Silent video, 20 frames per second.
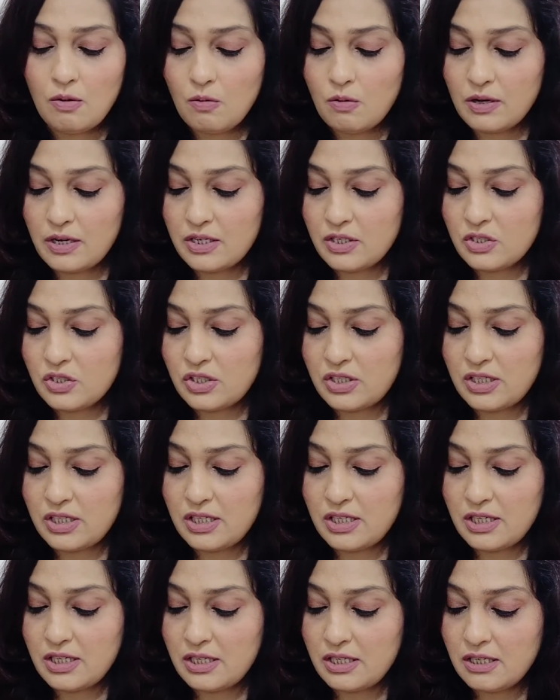Okay,
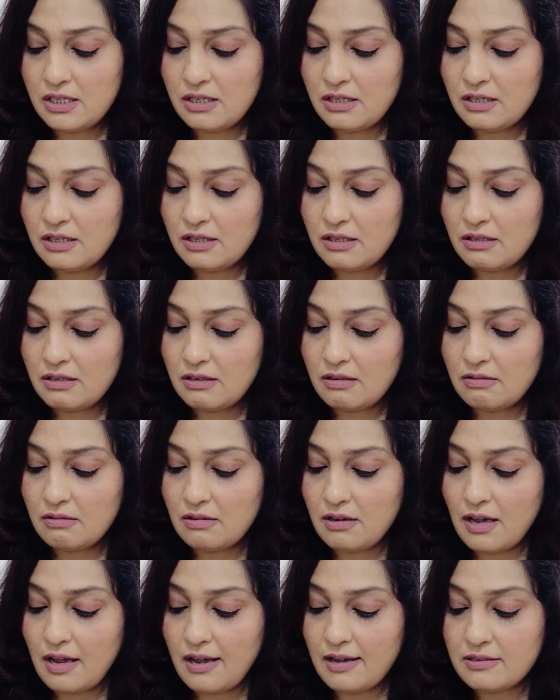she
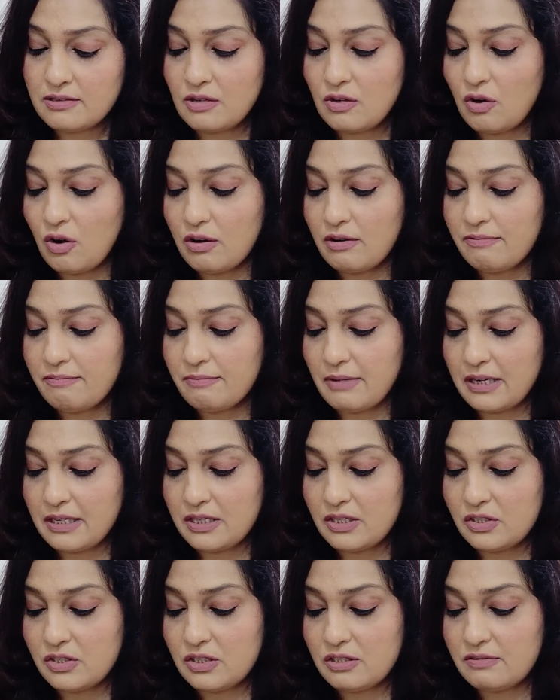has a lot of
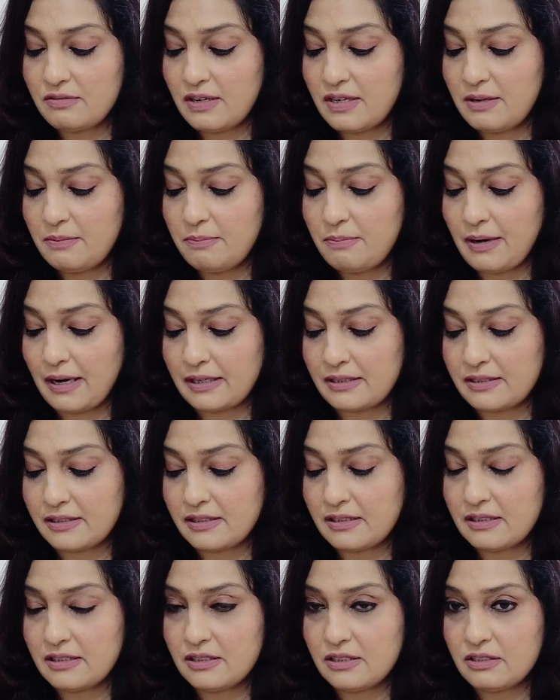money, she's very
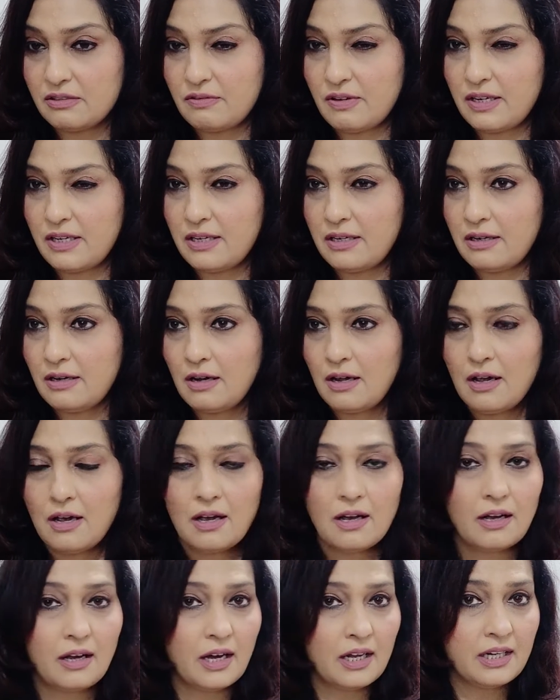practical, she's very
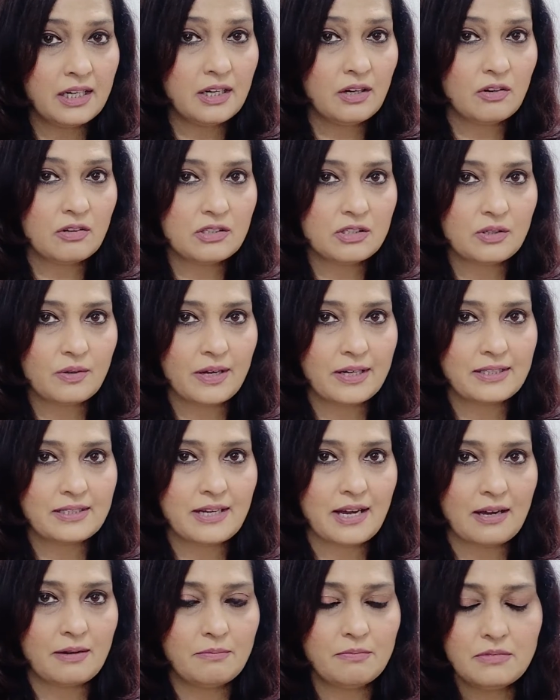cunning also
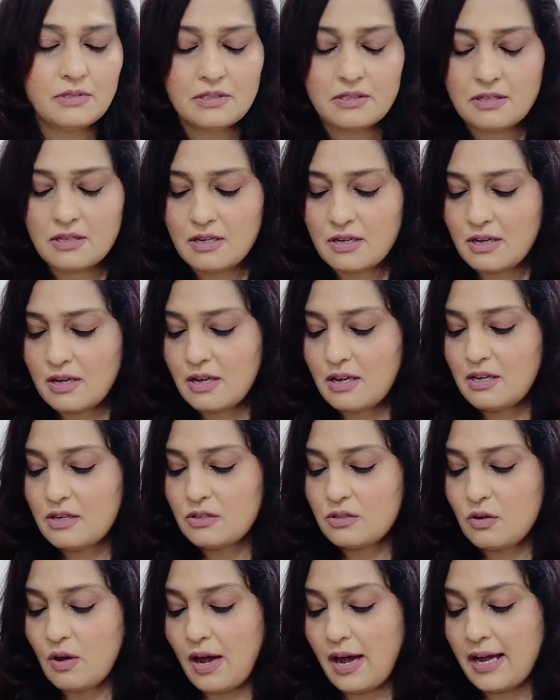at times.
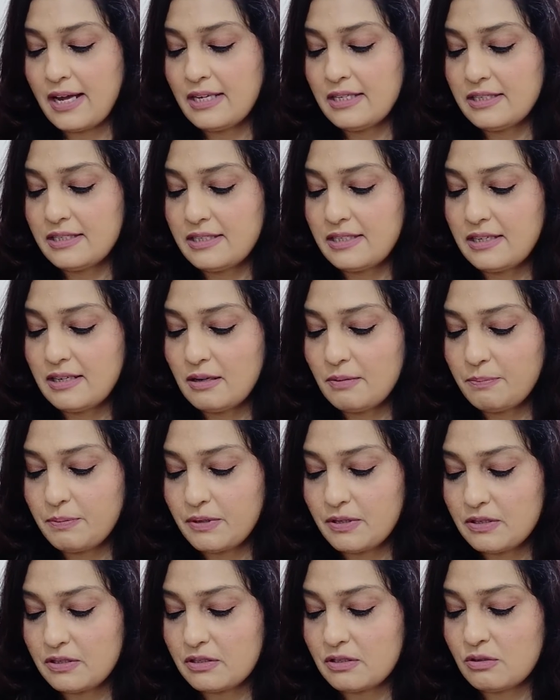So I see a
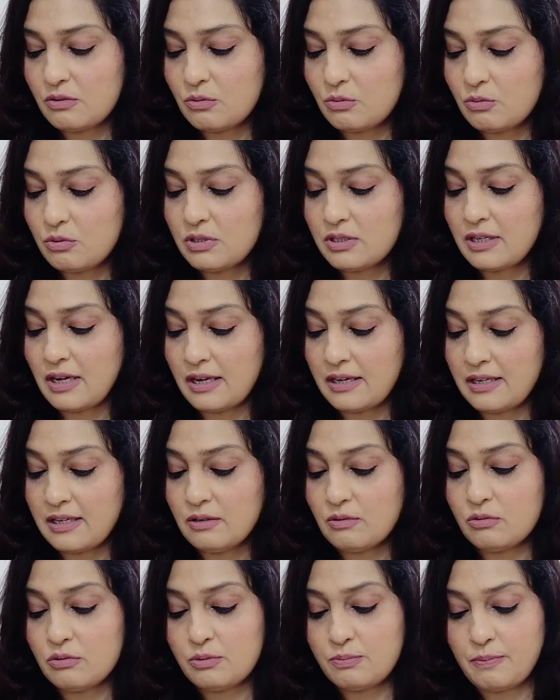person who's
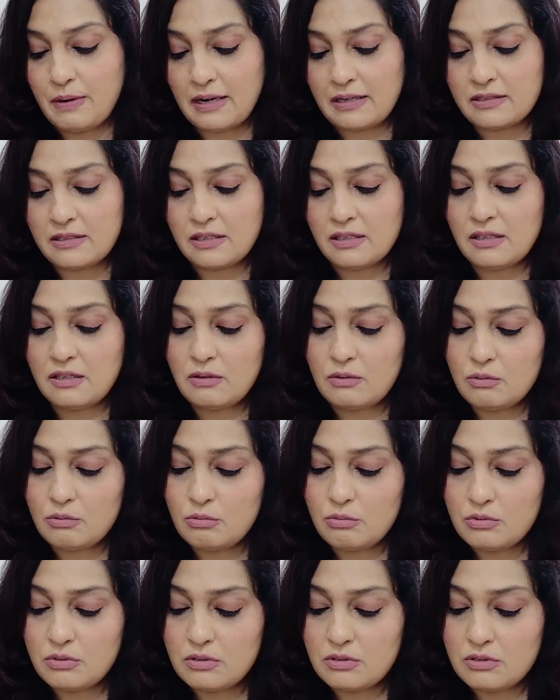cunning, who's practical,
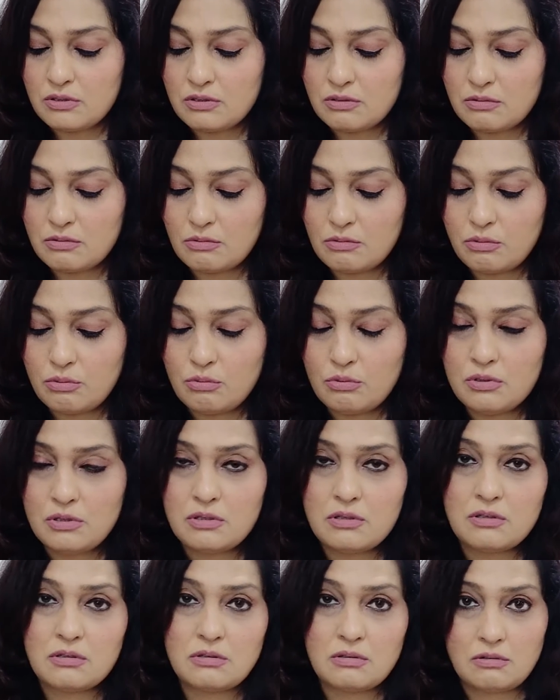
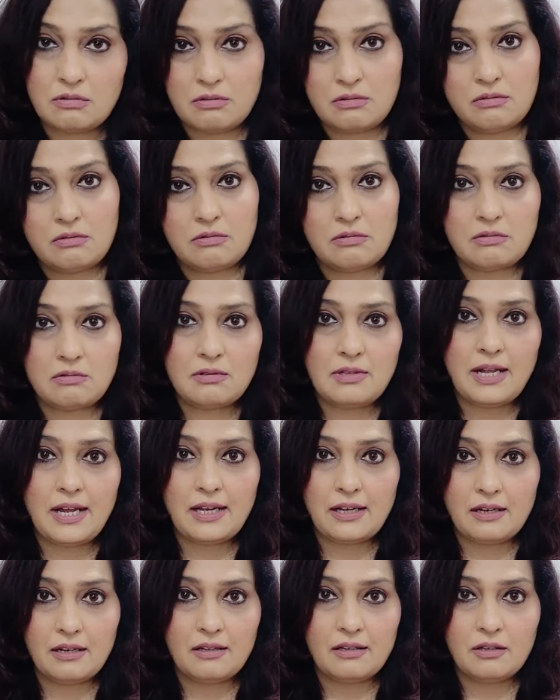who's
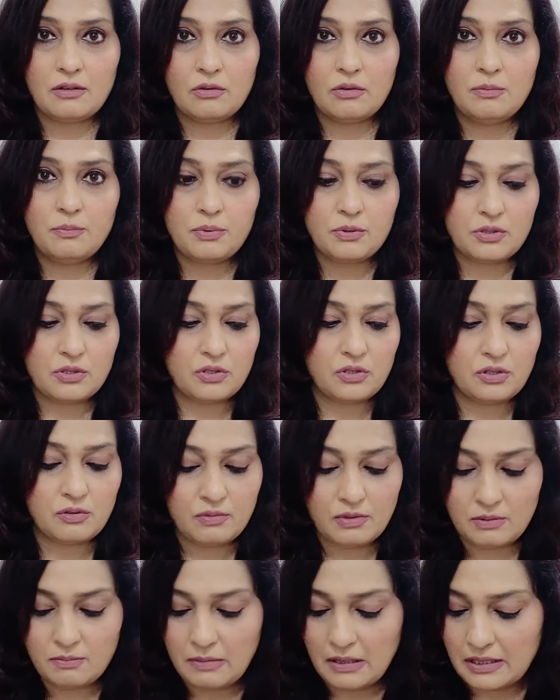like in a good
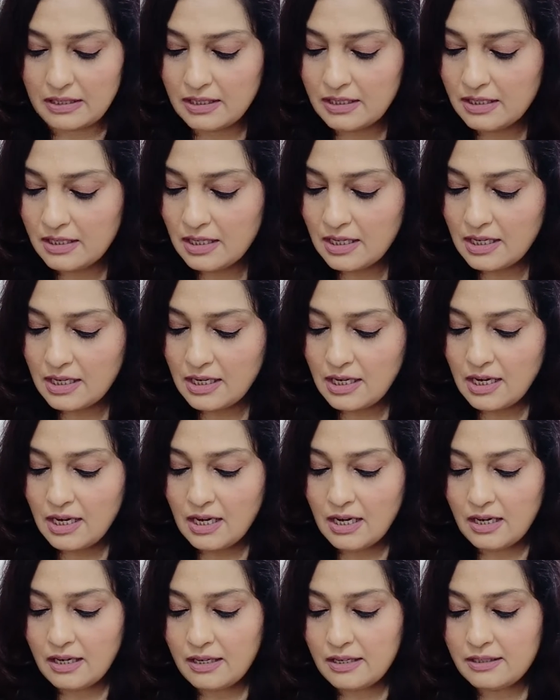position with money.
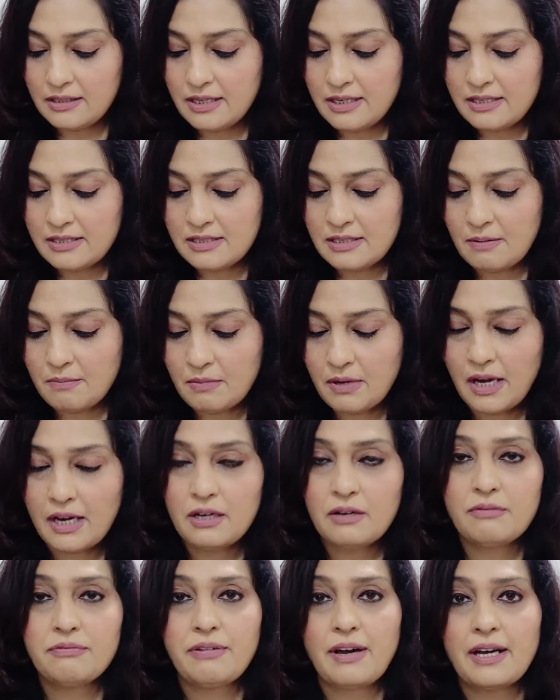There's some
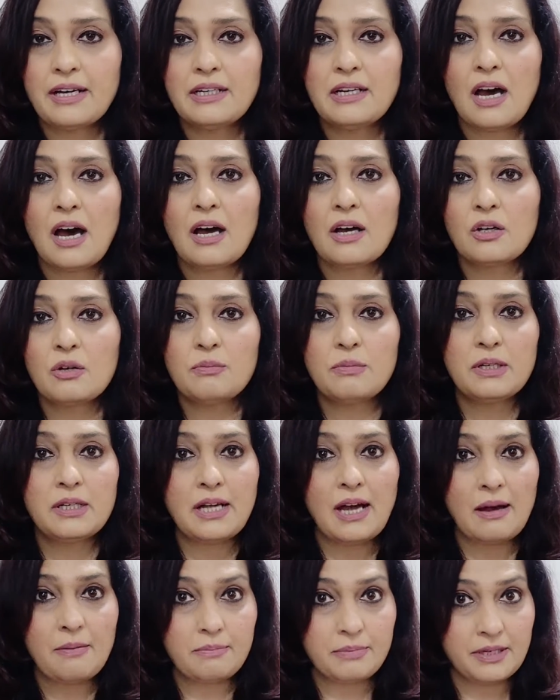kind of fight
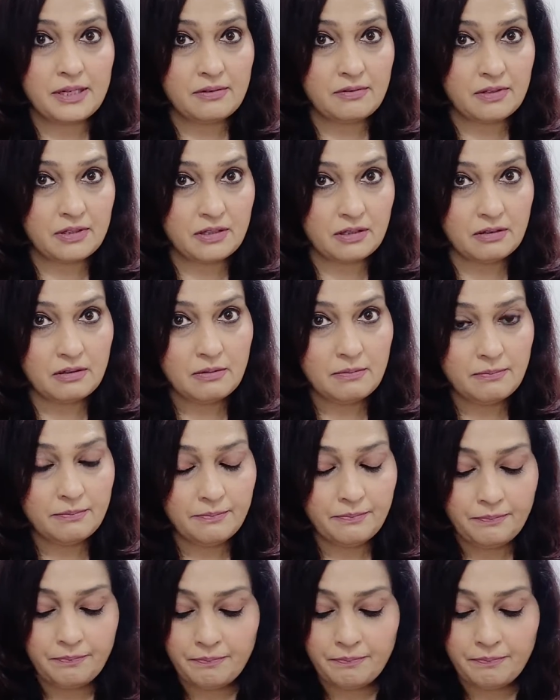argument happening with her.